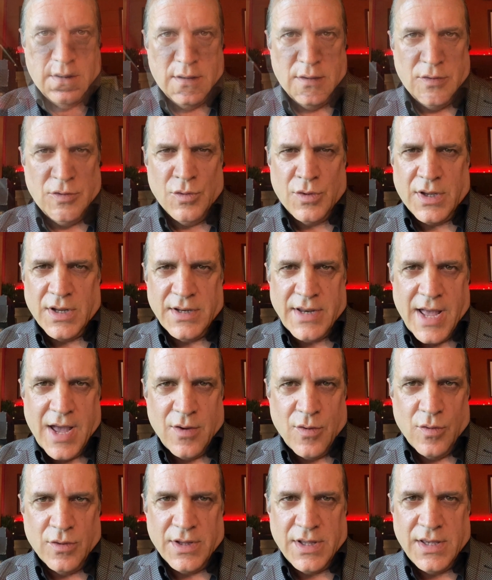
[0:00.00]
You can
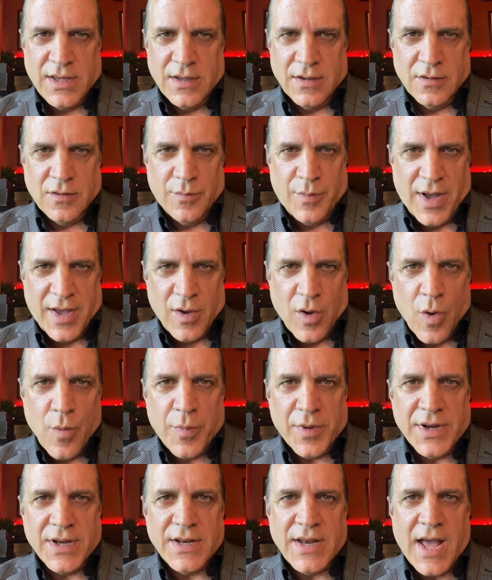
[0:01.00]
now only heal by
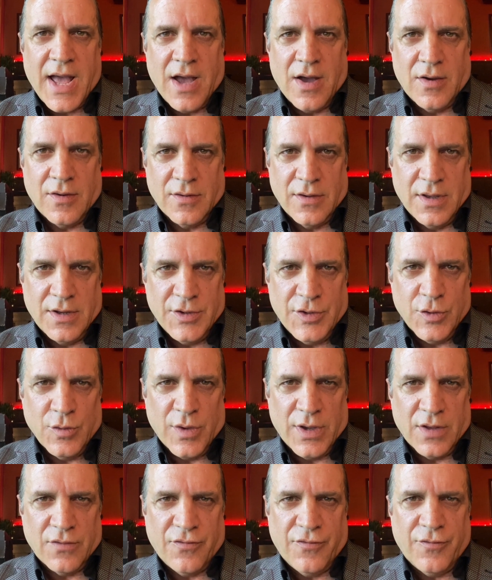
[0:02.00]
opening now and
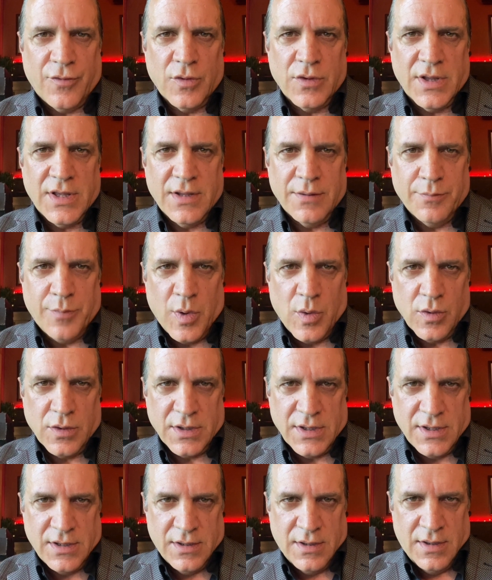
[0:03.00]
doing it fully and
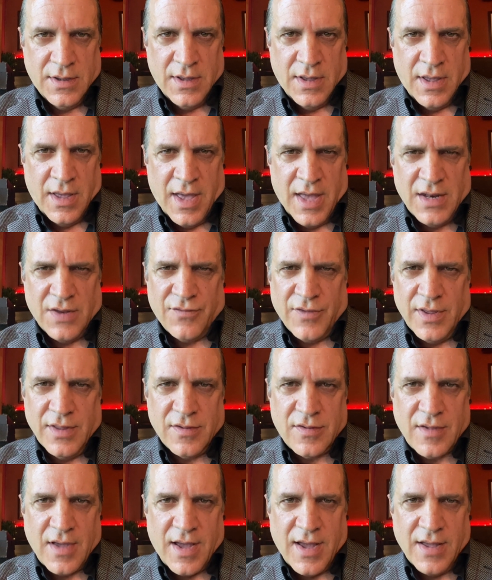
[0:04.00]
boldly. And if
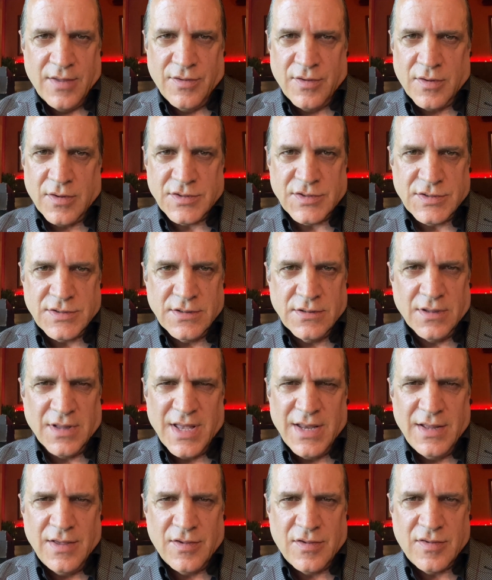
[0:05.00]
inside there are still
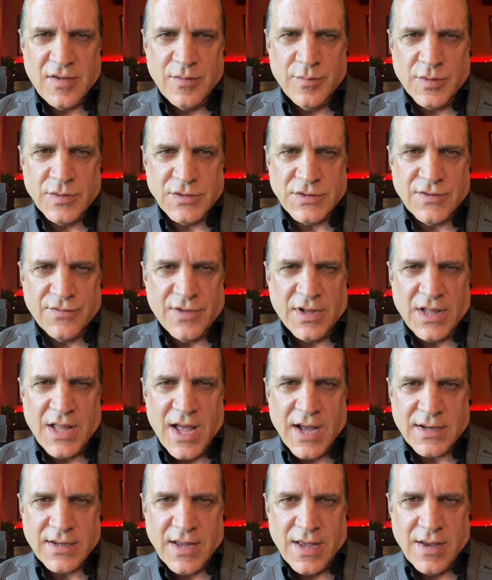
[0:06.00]
any symbols of the
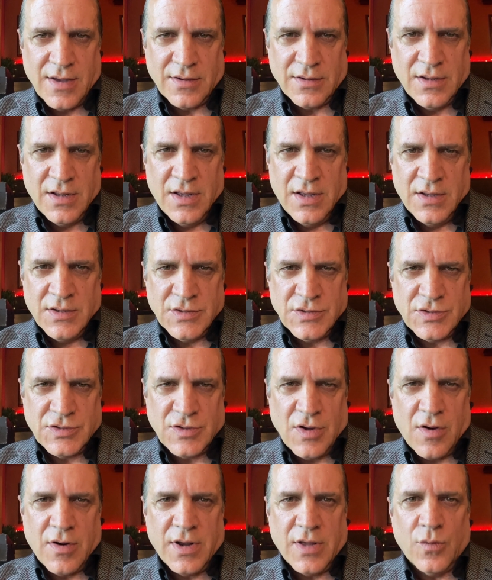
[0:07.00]
lockdown,
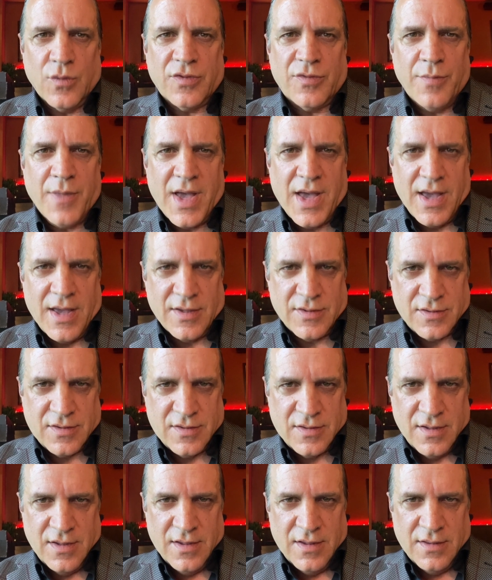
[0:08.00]
starting with
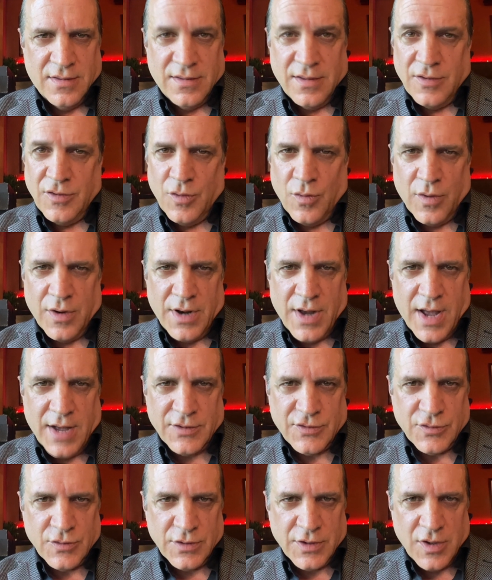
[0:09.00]
masks, then you are
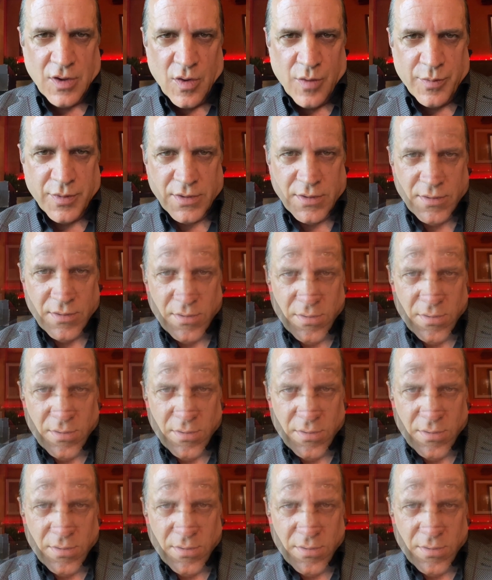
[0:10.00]
not truly open.